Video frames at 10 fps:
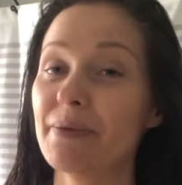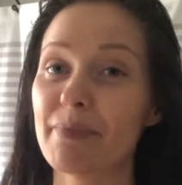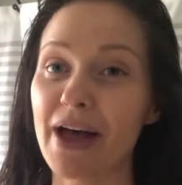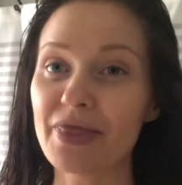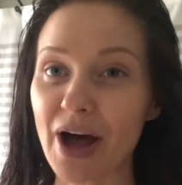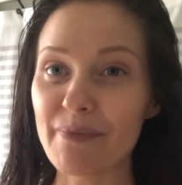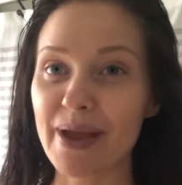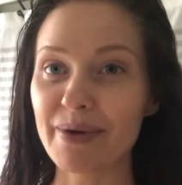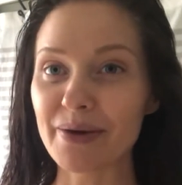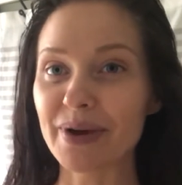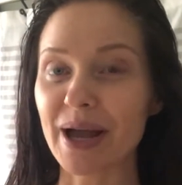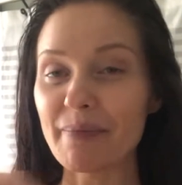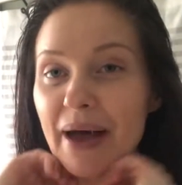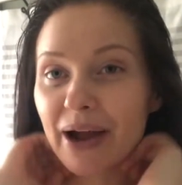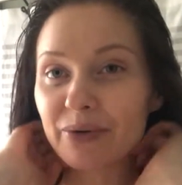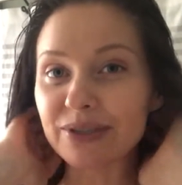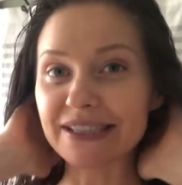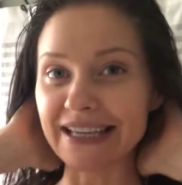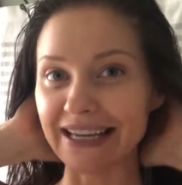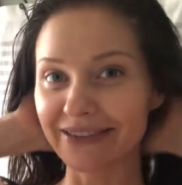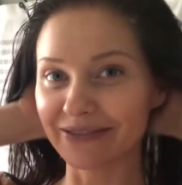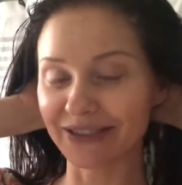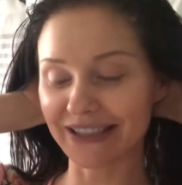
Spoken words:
I thought maybe it would come back, we'll see.